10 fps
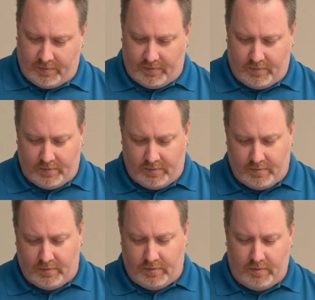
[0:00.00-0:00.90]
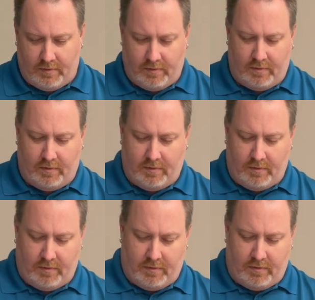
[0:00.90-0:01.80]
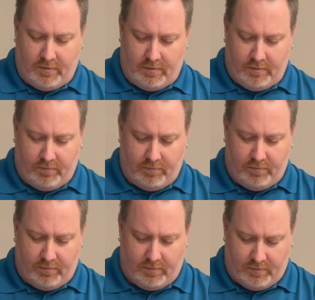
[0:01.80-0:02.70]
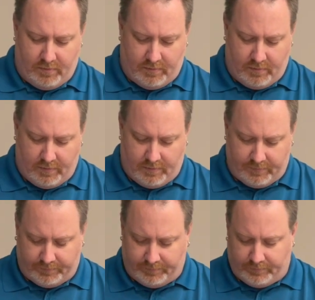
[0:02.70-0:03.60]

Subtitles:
(silence)